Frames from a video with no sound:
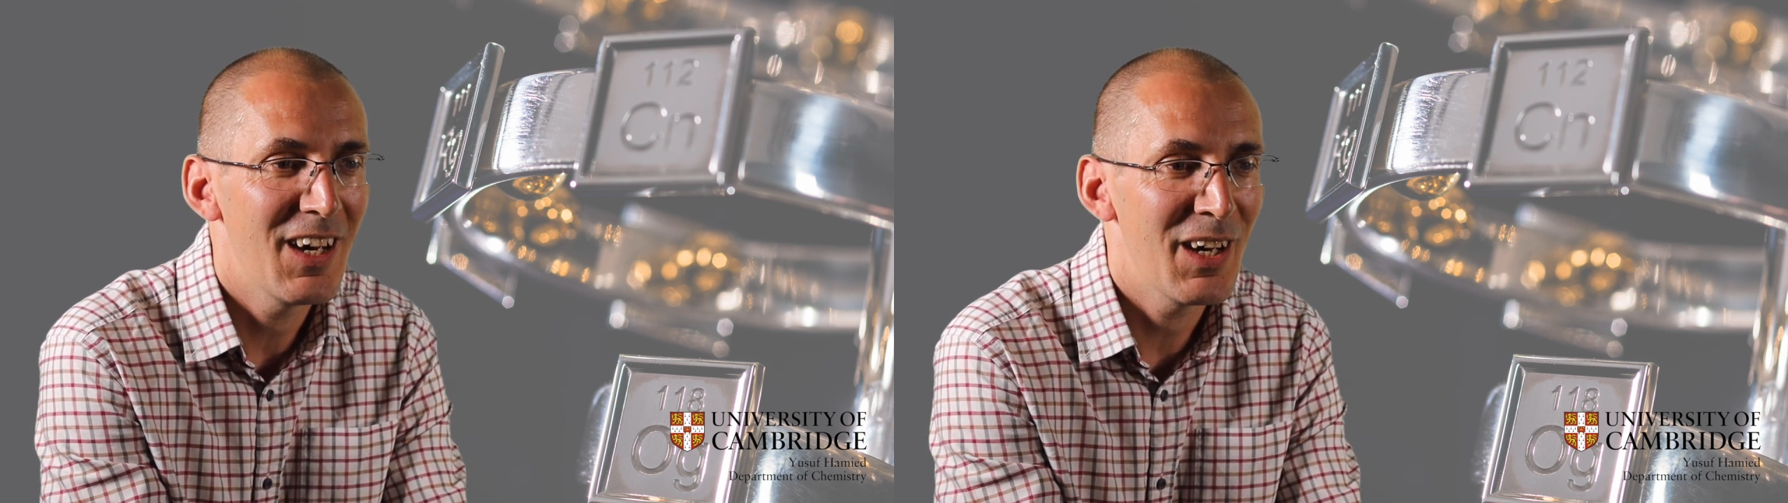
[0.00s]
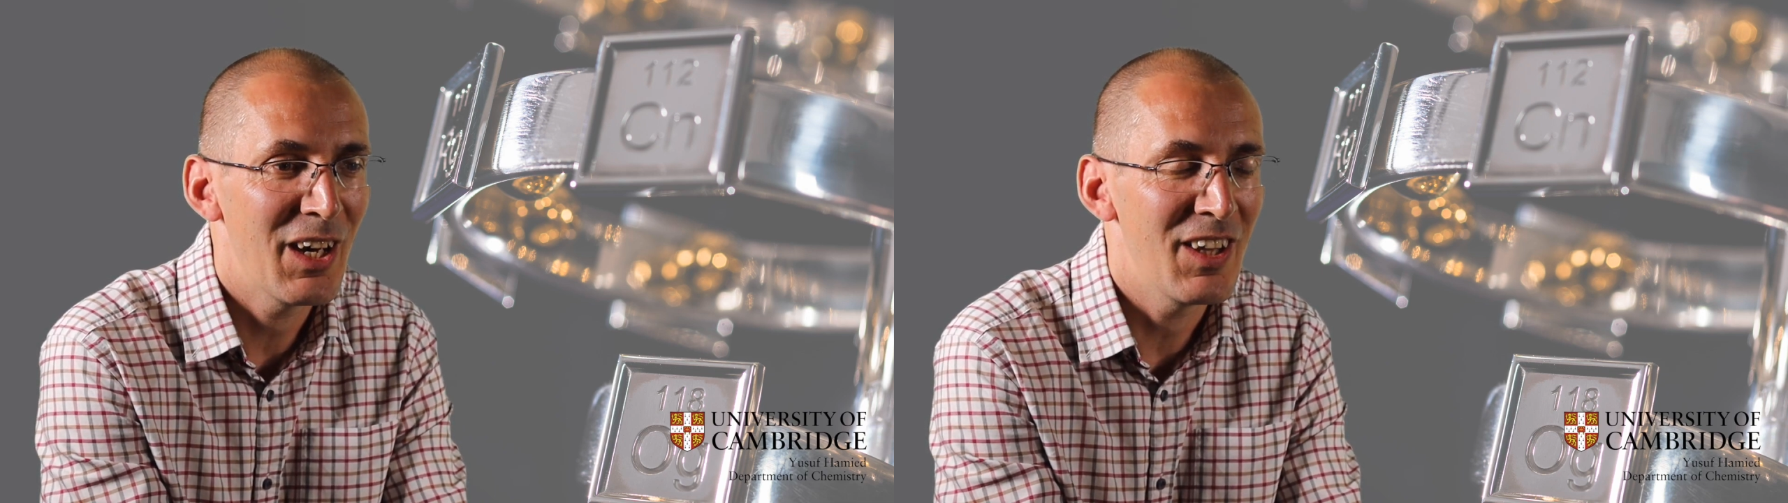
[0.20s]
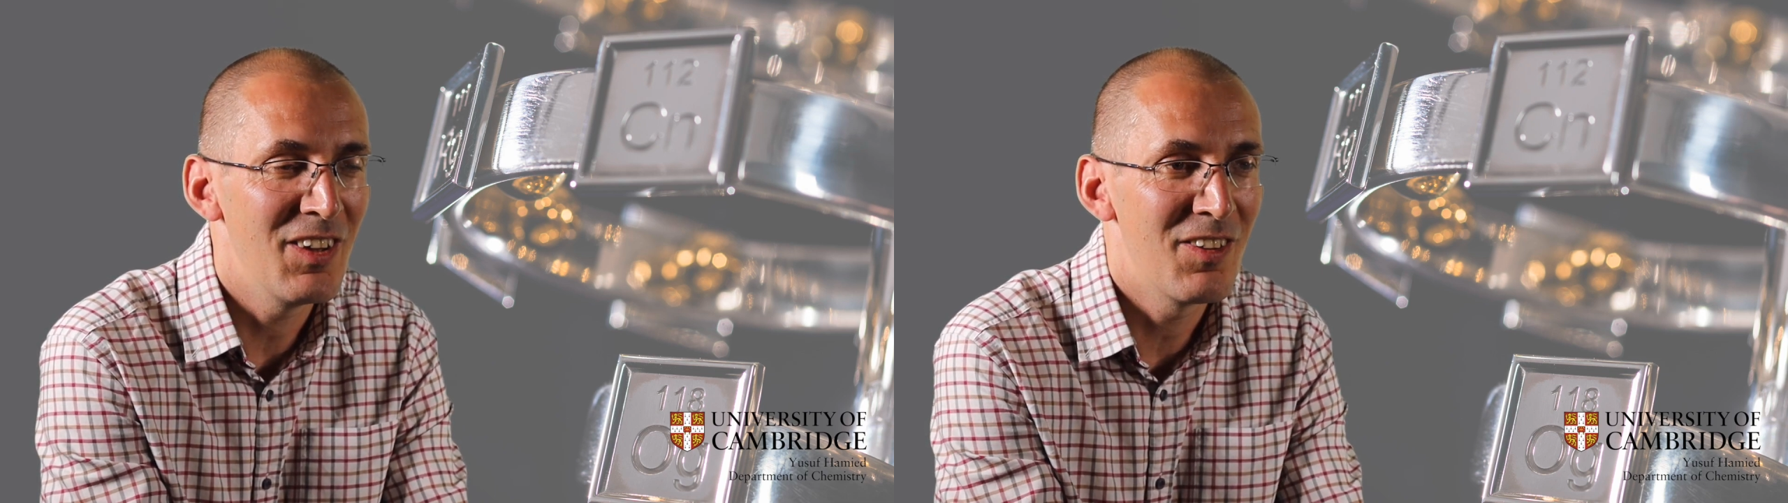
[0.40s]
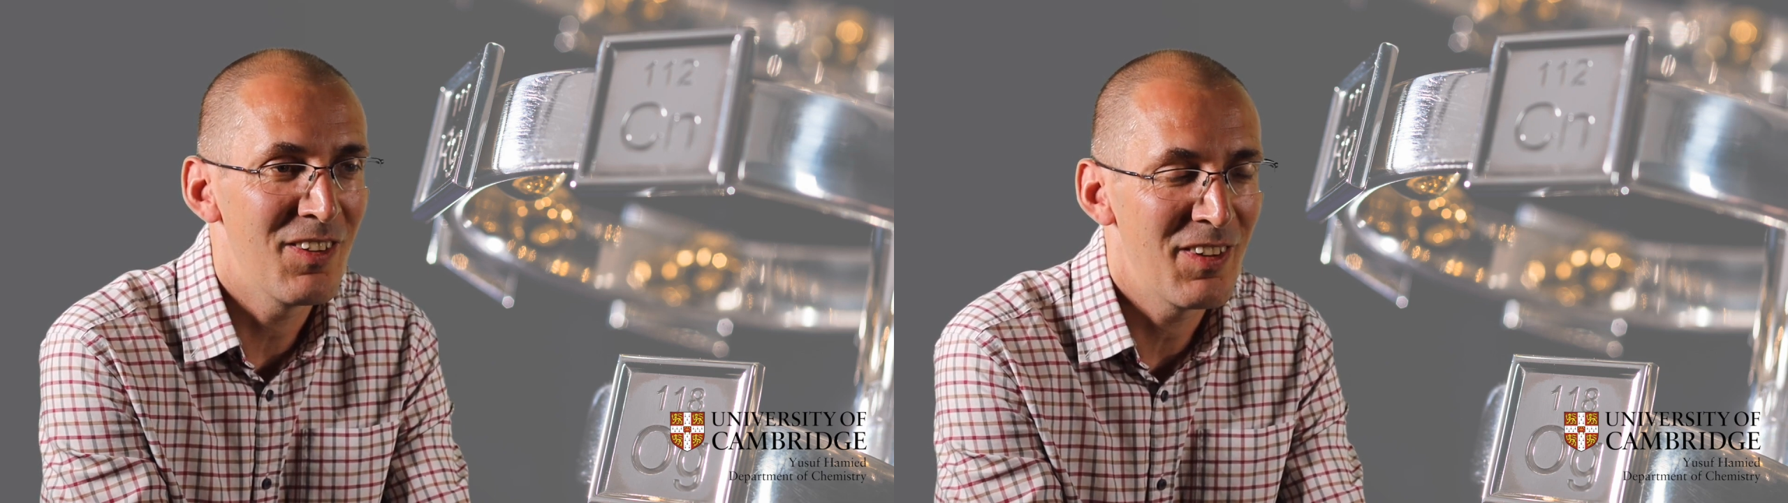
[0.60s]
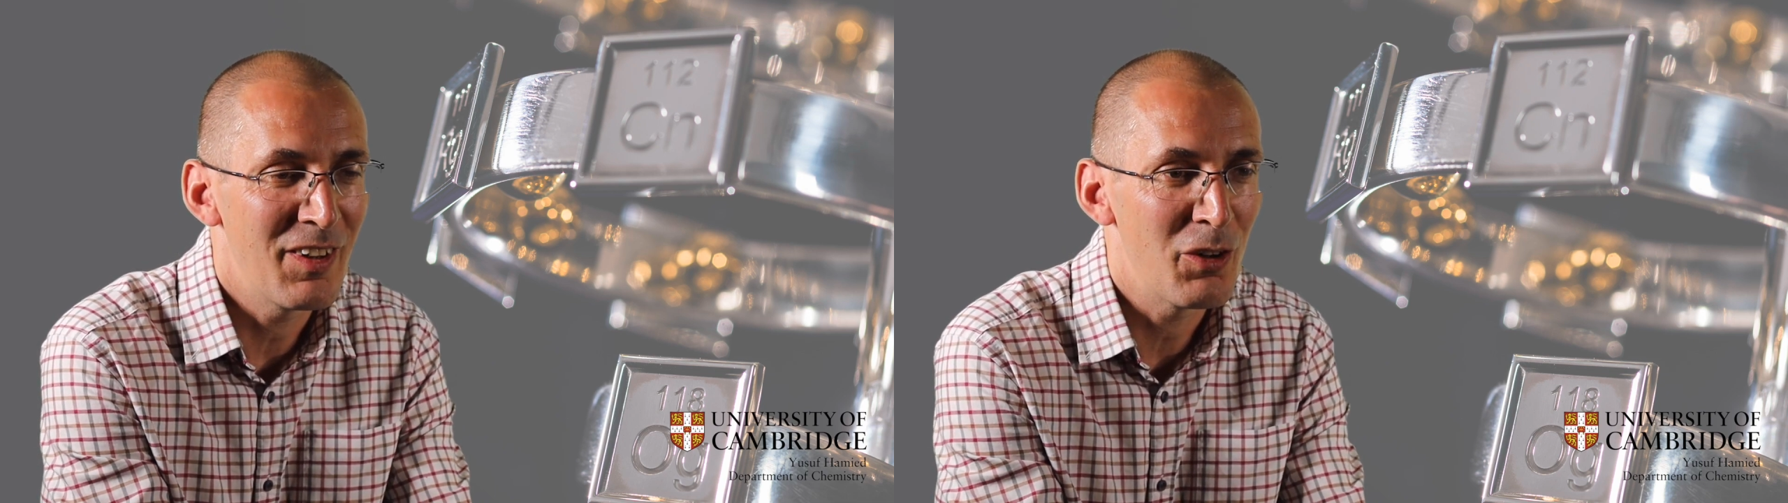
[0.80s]
and
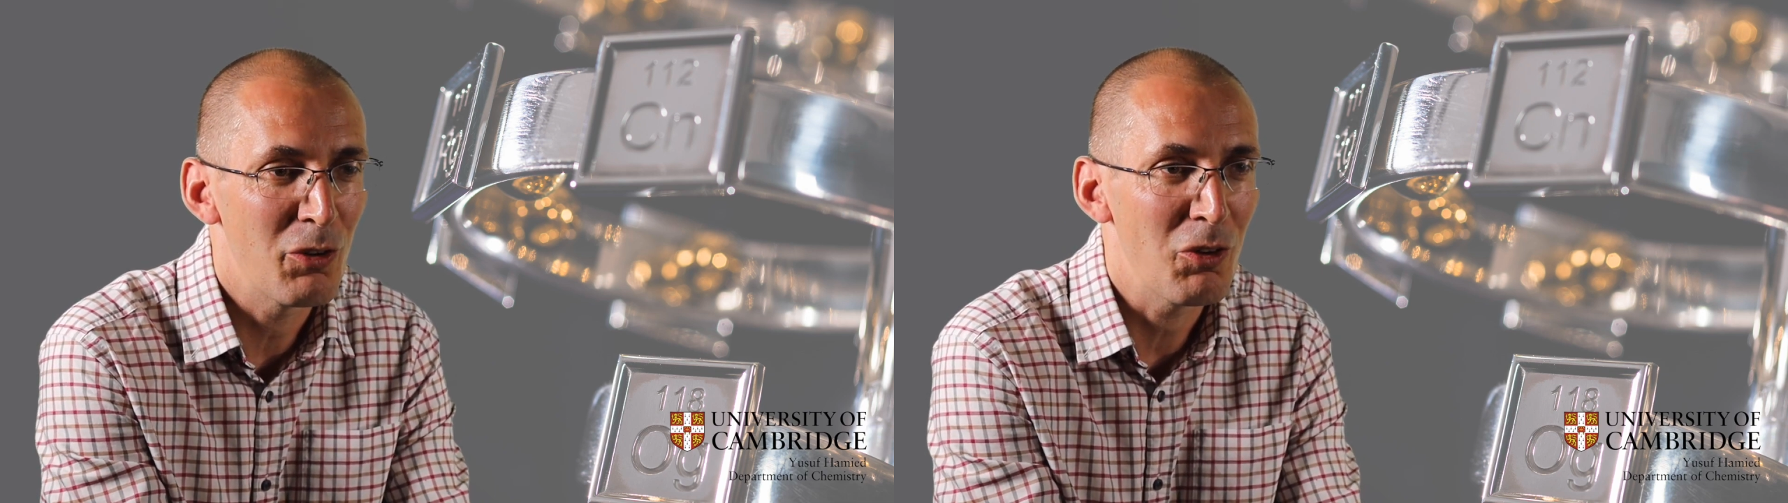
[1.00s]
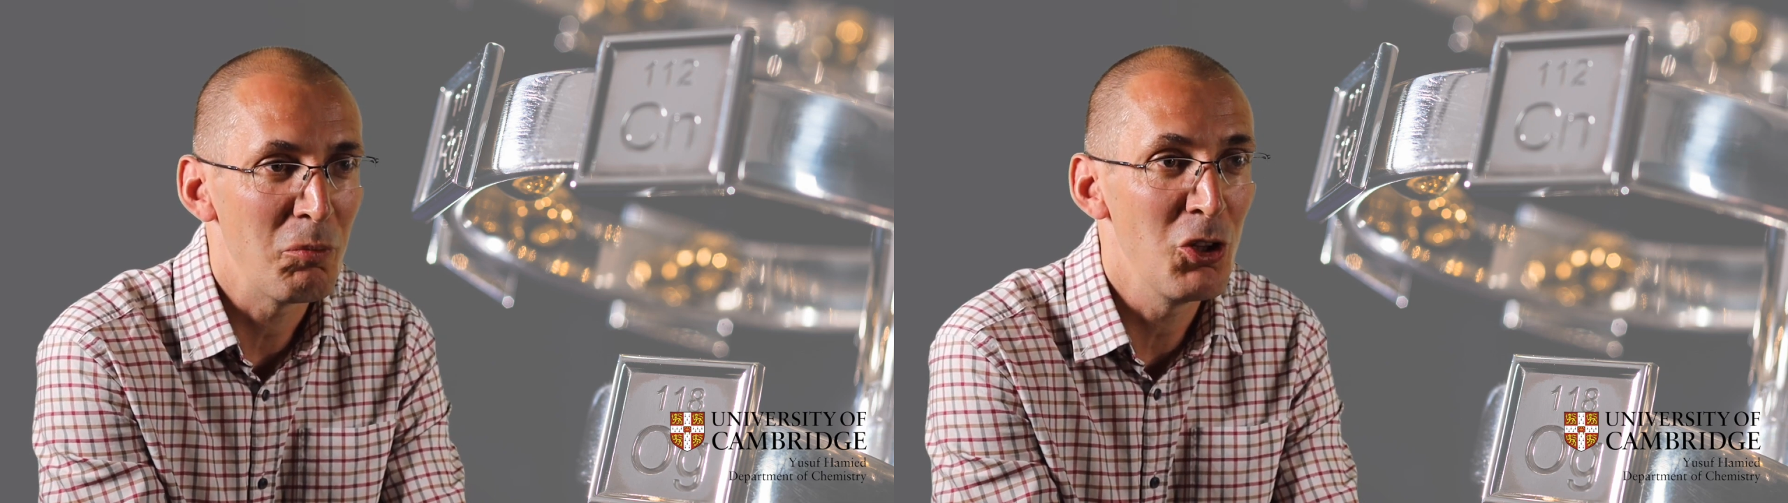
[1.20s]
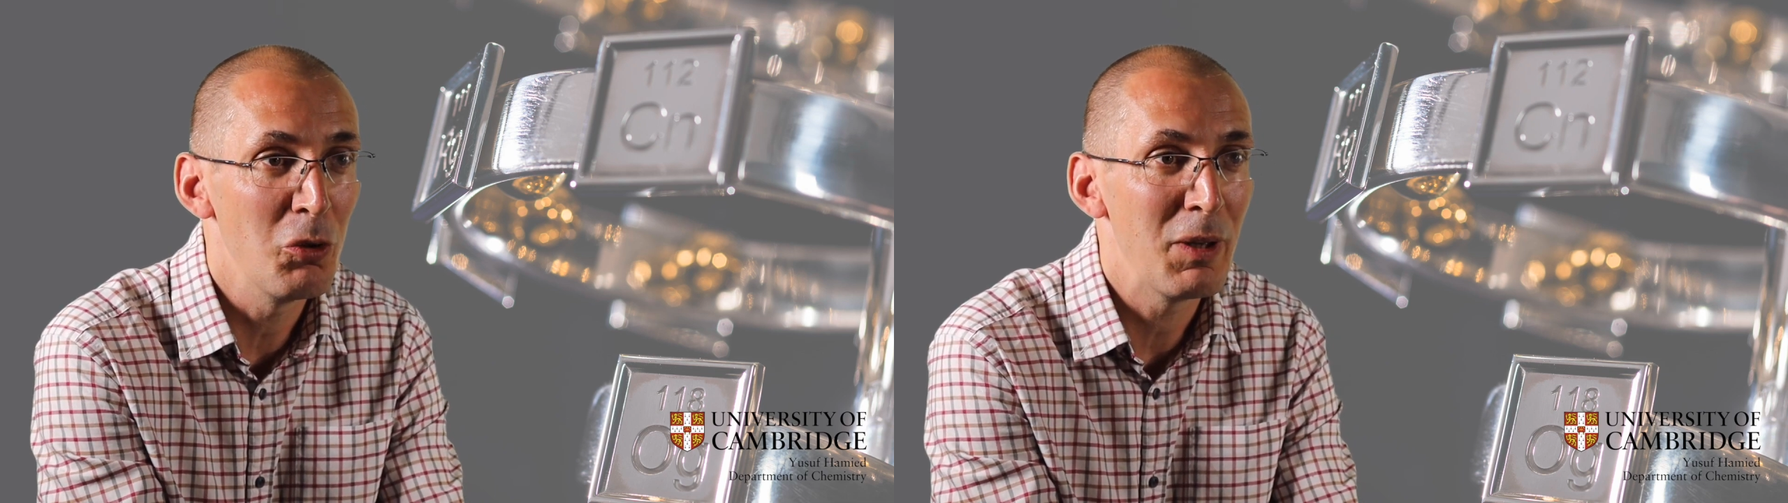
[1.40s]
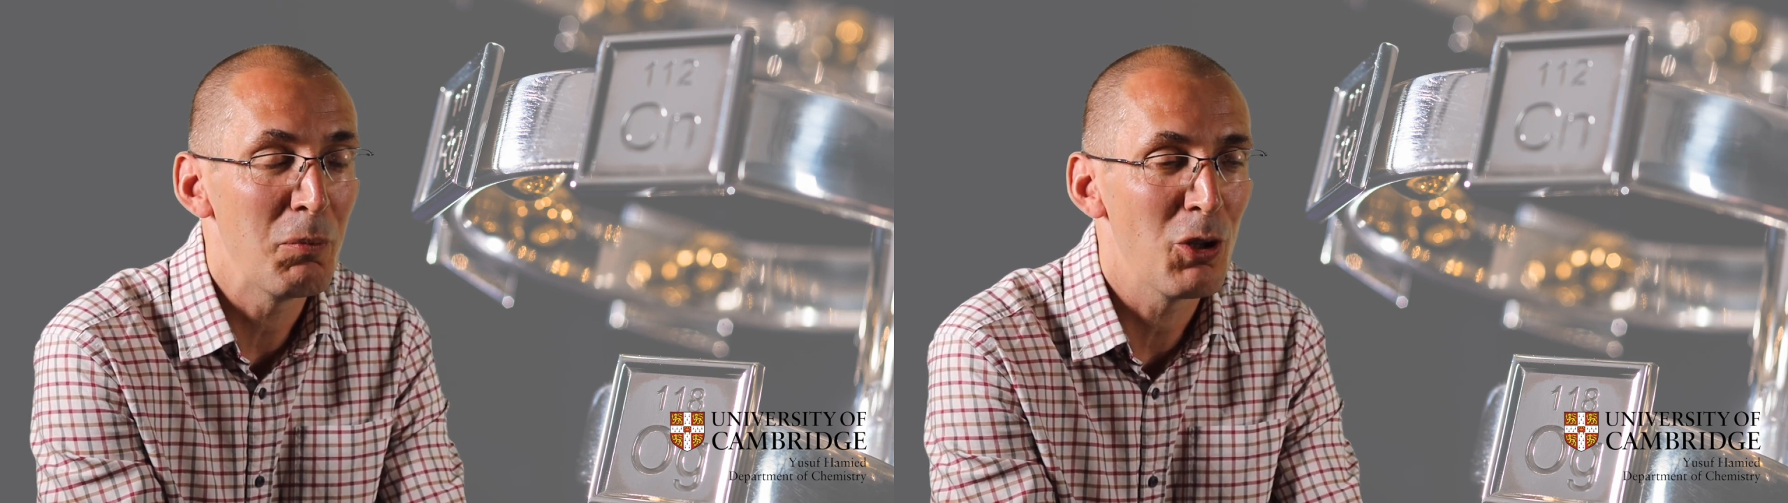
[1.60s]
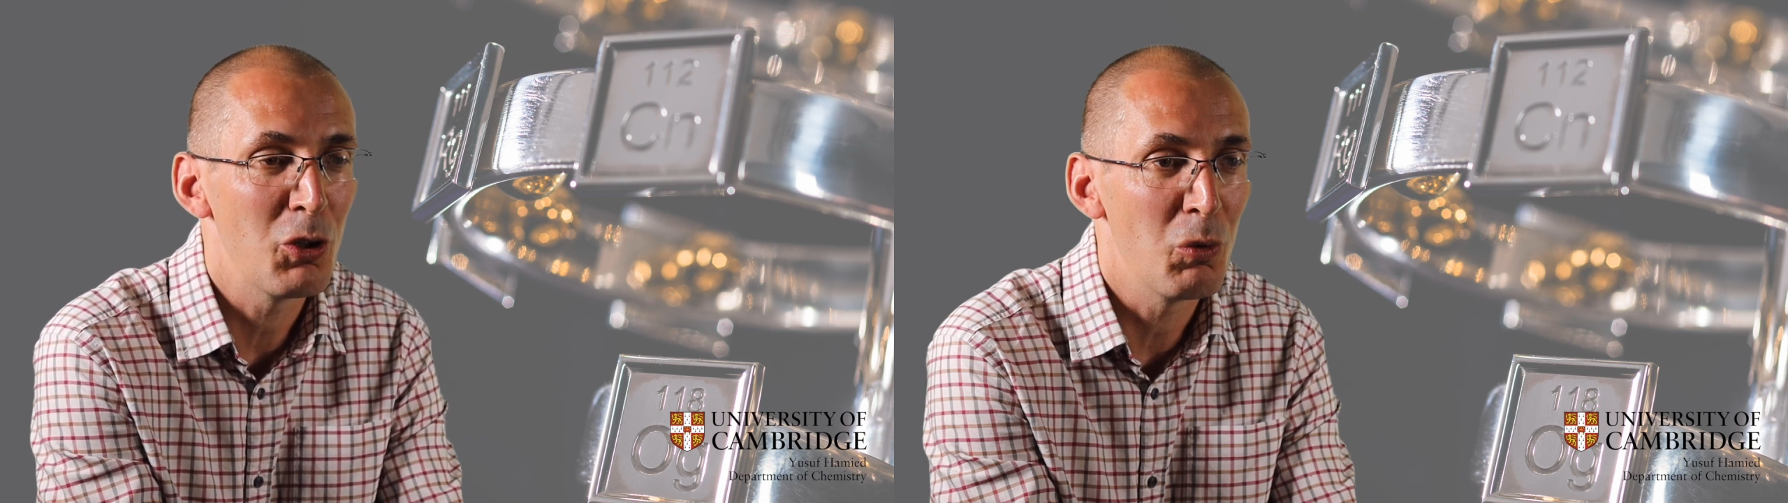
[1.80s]
there are some new people who